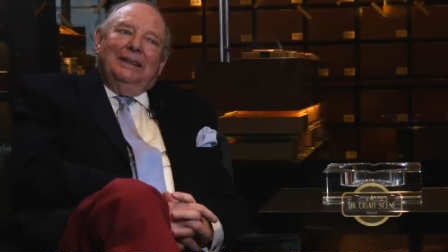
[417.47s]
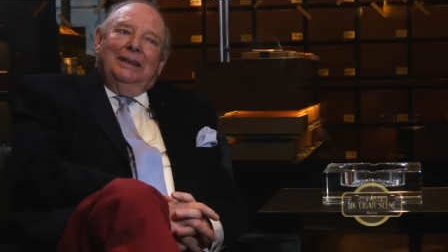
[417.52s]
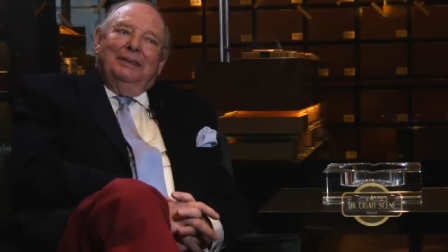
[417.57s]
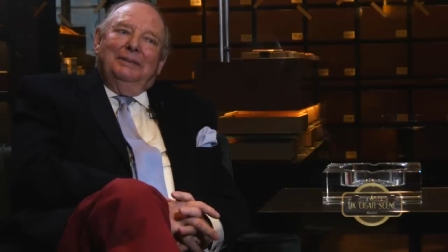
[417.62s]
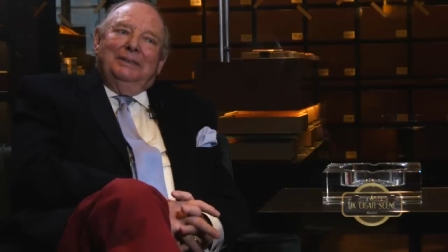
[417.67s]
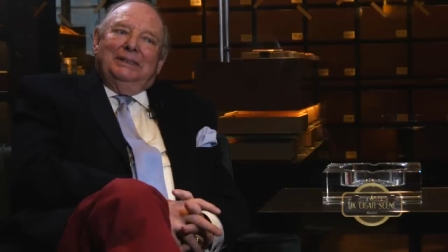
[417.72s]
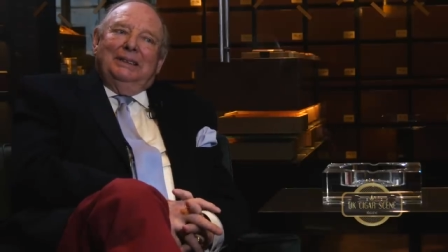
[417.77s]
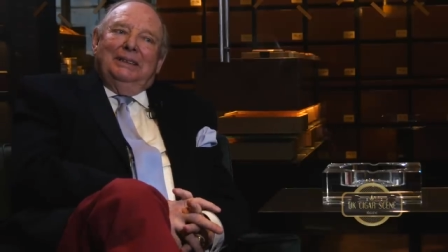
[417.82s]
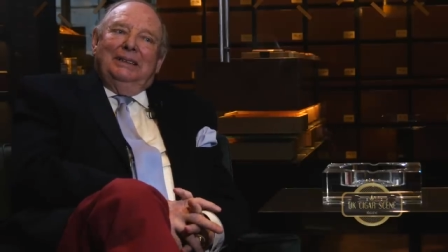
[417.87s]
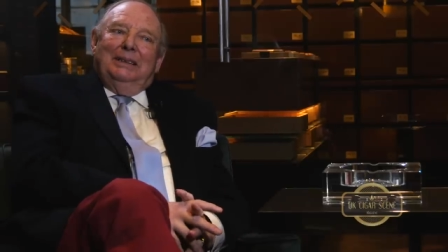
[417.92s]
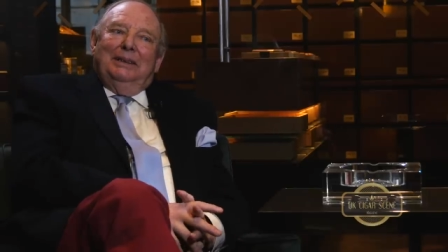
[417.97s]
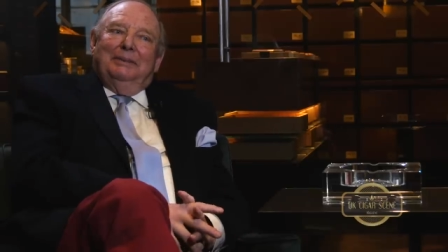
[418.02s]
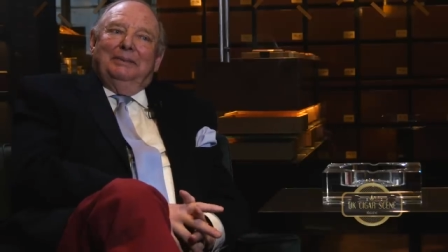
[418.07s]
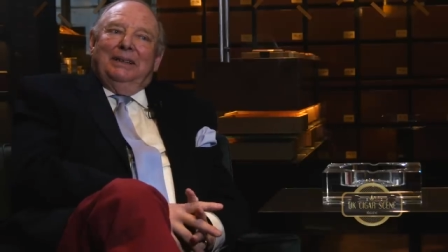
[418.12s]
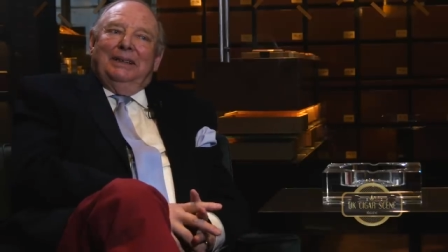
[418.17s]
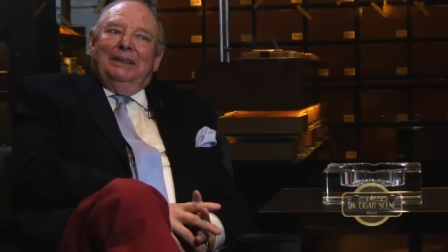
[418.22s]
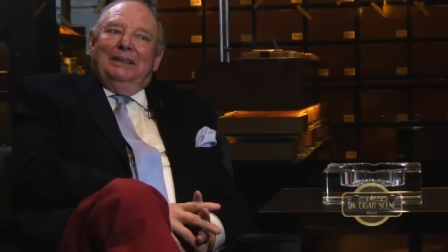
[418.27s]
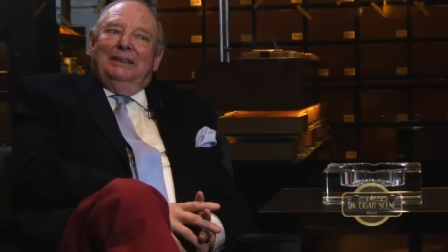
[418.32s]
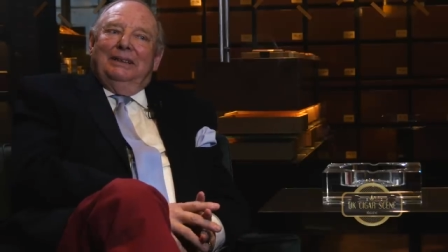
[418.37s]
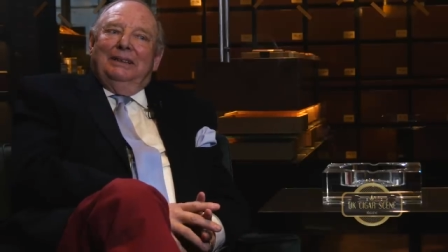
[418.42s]
I was only
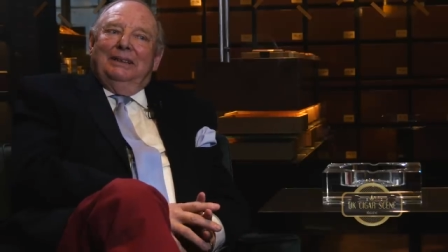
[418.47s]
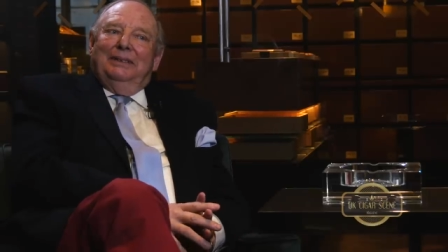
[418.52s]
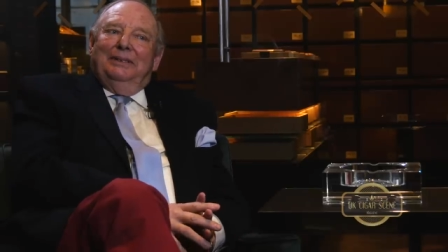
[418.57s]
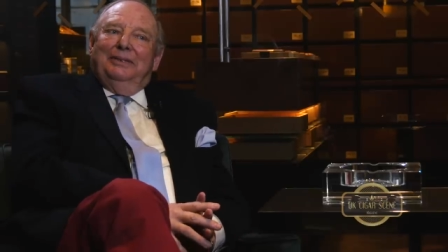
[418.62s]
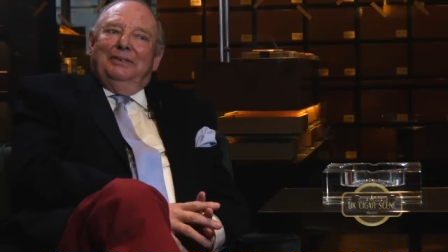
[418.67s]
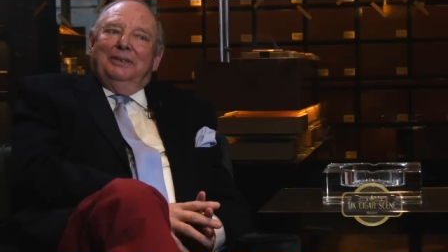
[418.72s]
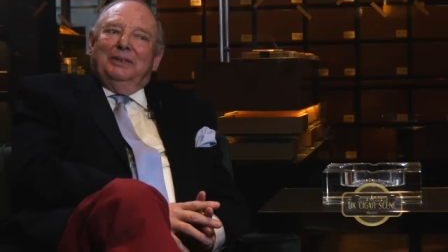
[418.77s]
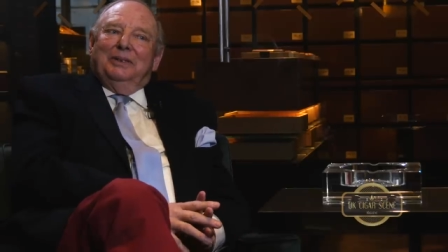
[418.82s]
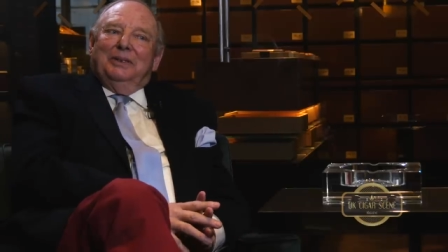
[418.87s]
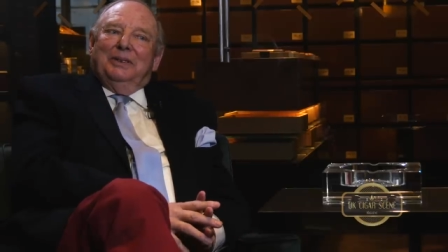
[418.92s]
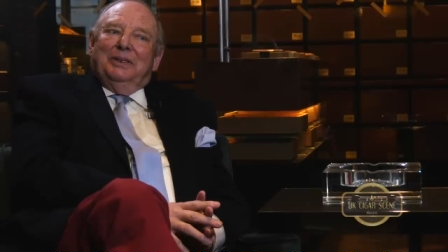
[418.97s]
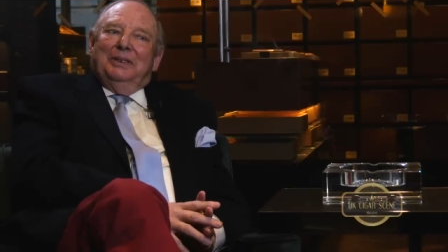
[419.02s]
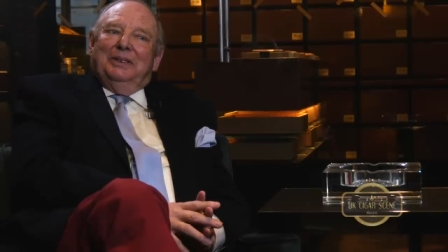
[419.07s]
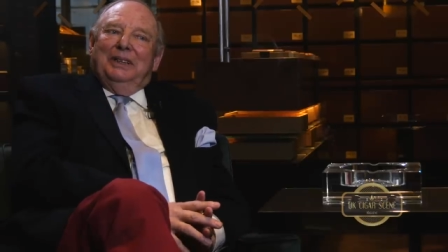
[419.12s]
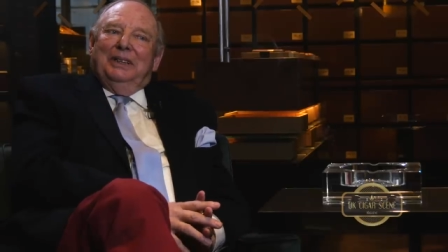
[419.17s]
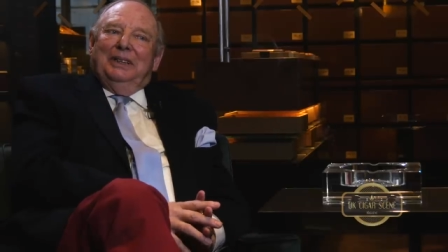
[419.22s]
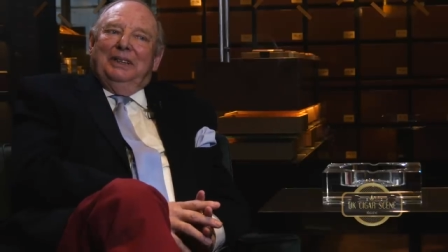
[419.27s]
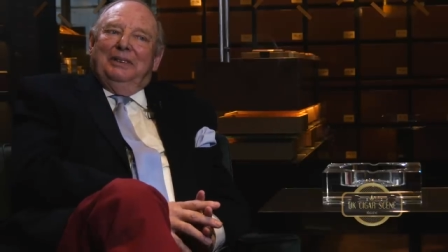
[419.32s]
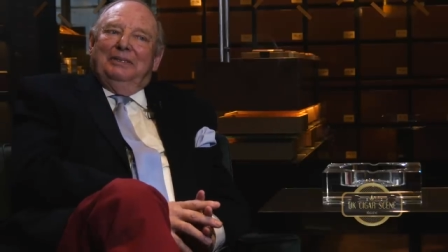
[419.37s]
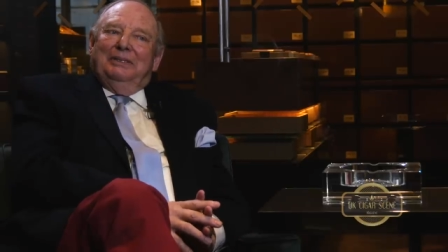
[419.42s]
about 34,
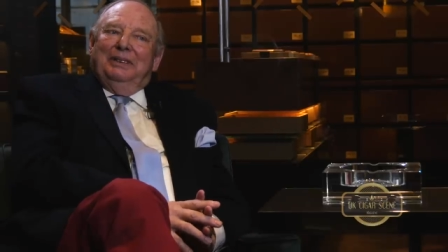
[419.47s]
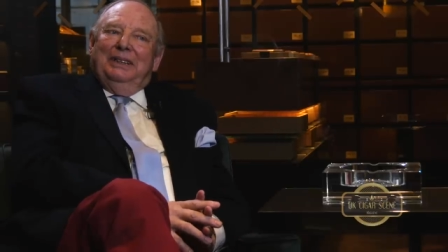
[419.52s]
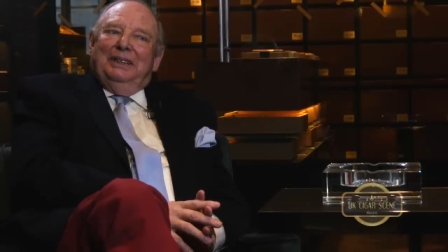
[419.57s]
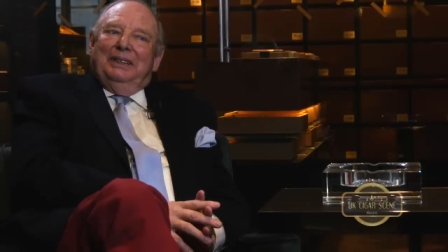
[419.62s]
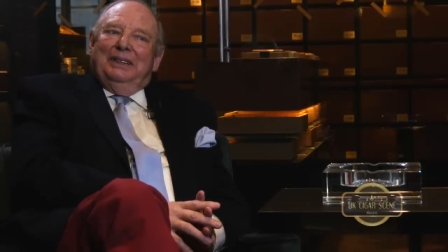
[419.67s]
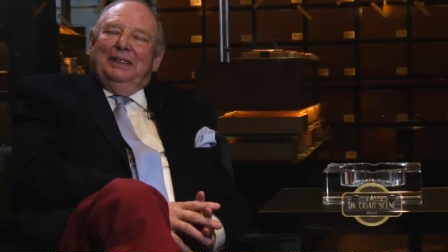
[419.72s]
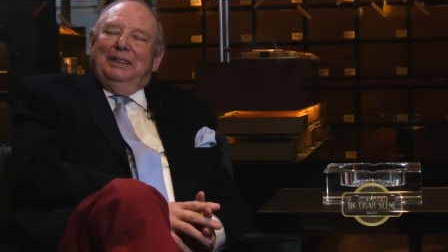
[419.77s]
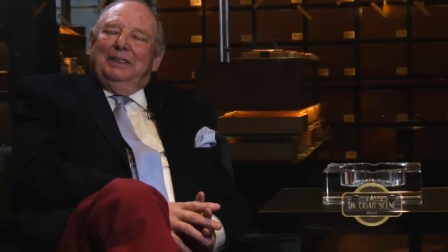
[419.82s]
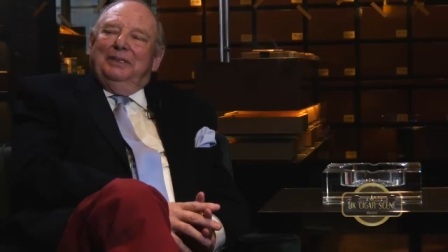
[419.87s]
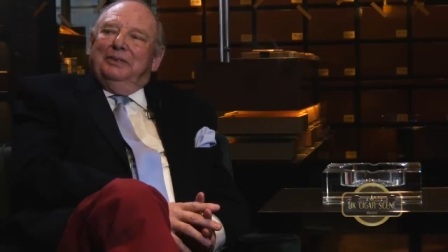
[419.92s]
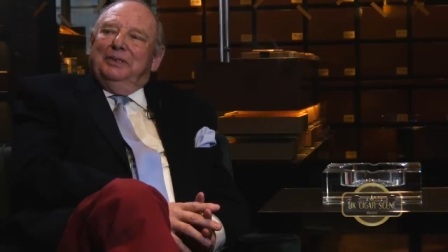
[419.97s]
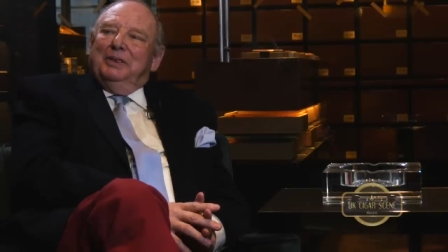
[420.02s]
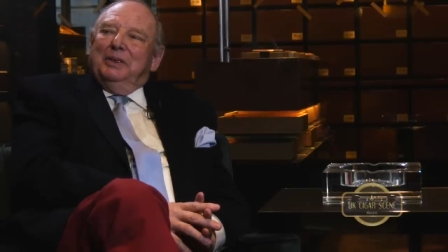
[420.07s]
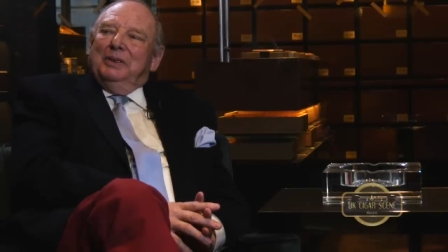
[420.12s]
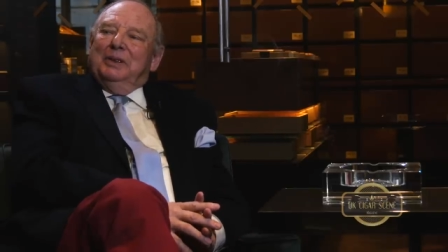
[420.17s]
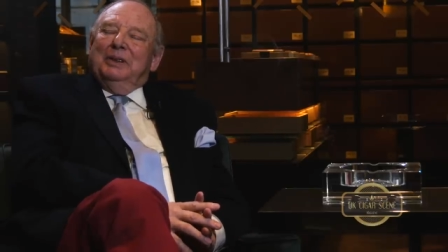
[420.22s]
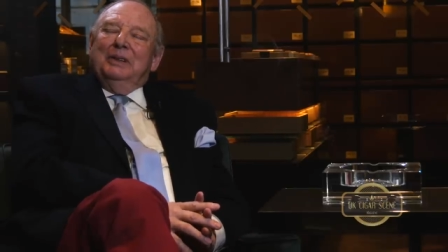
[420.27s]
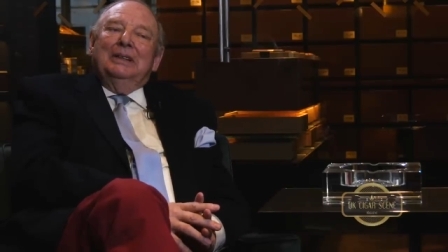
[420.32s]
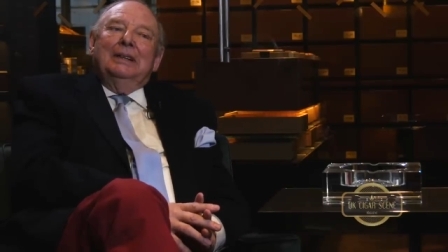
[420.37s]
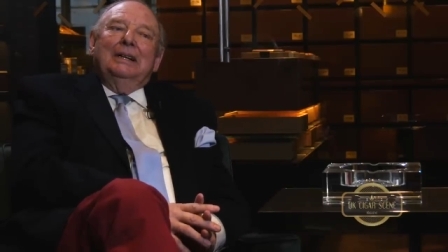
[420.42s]
33,
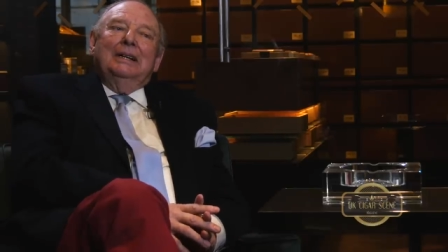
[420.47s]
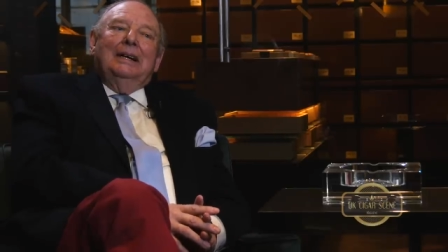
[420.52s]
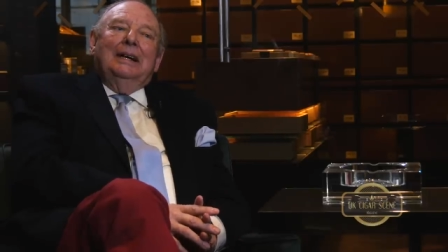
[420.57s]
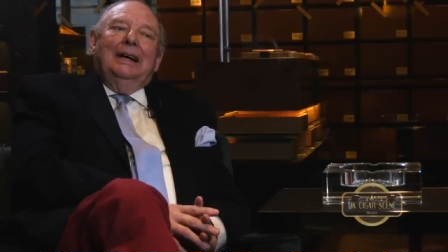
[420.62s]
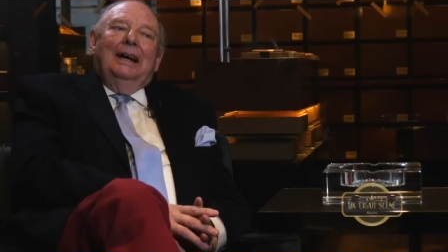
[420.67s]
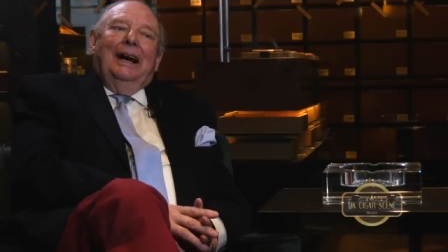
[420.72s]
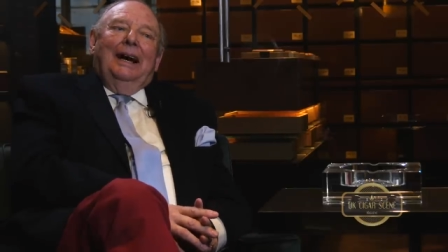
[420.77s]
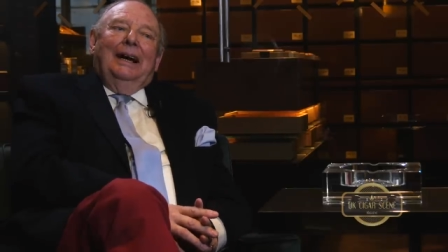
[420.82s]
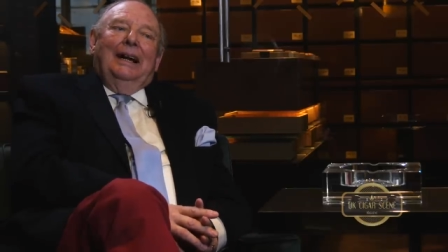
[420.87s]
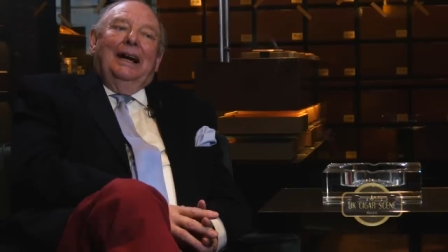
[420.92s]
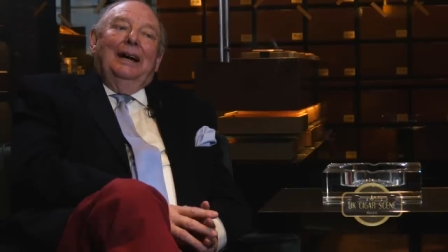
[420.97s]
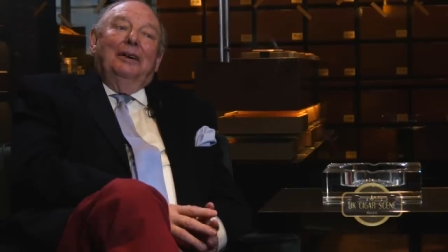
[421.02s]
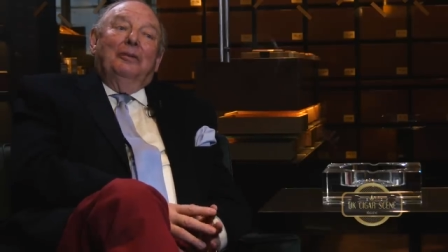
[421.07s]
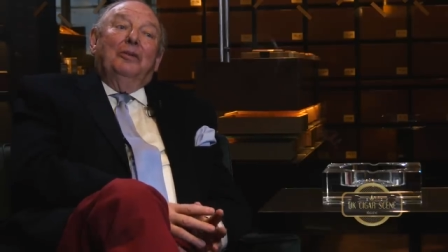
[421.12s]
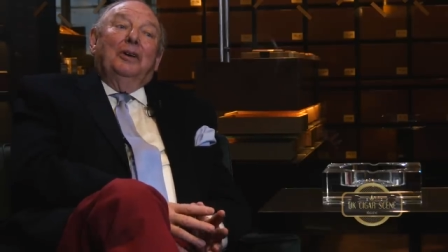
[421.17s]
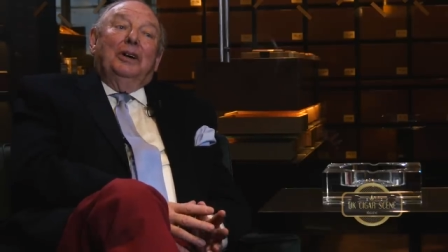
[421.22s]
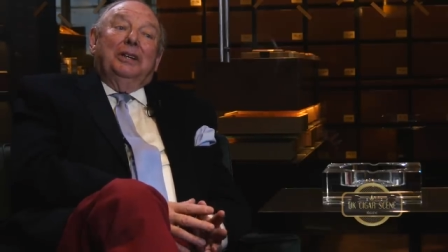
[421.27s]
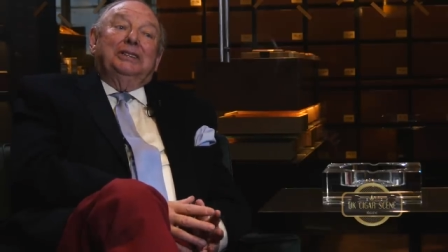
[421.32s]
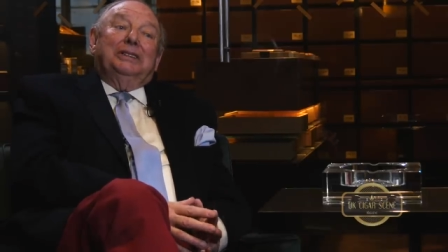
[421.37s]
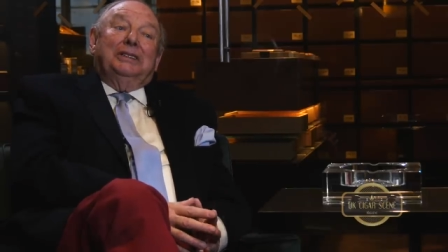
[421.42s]
34, and I
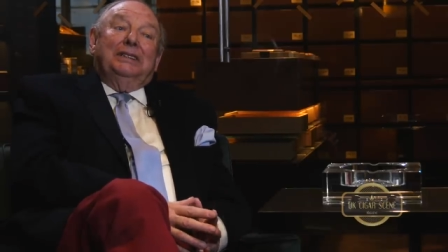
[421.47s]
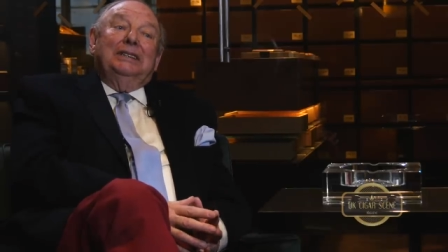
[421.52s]
was